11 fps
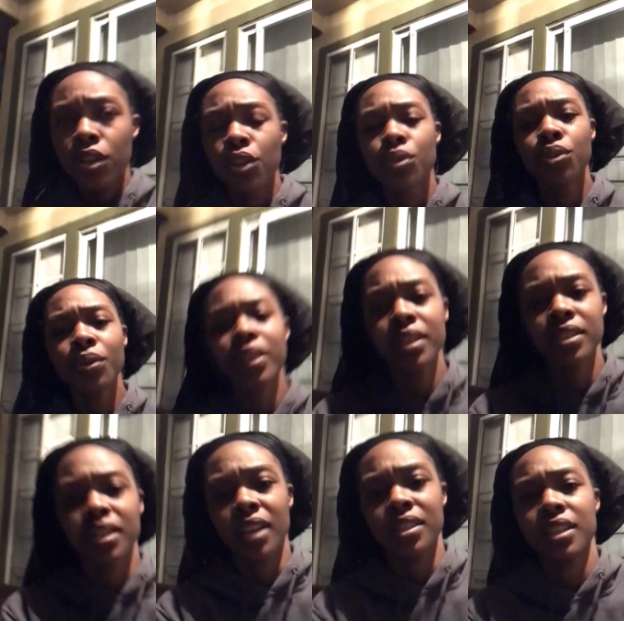you're doing this
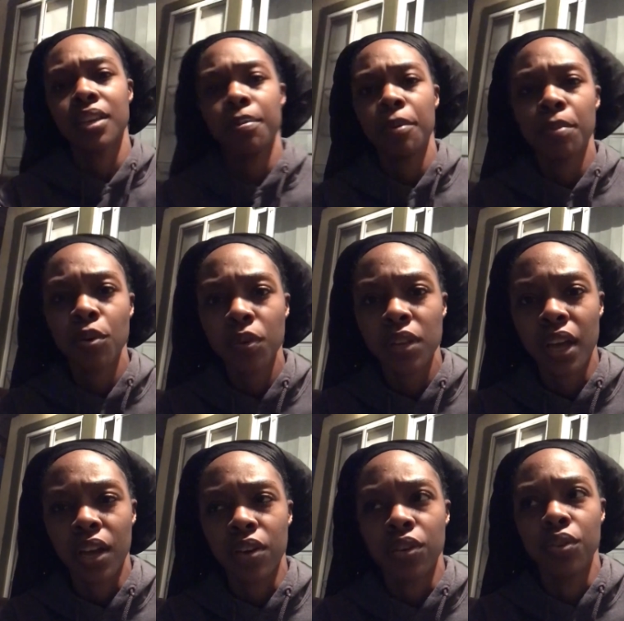not to get people to
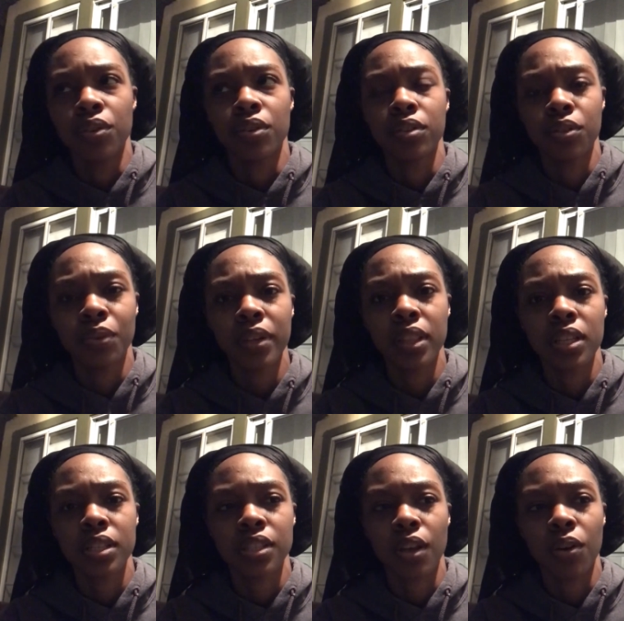rely on you. You're doing
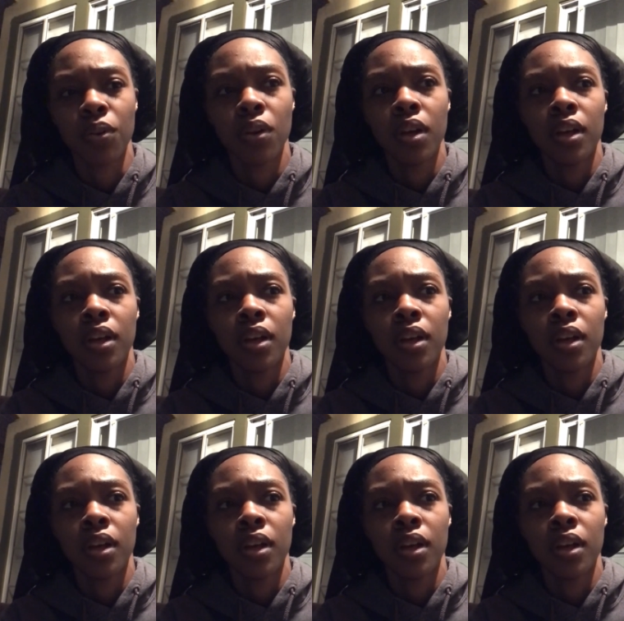this so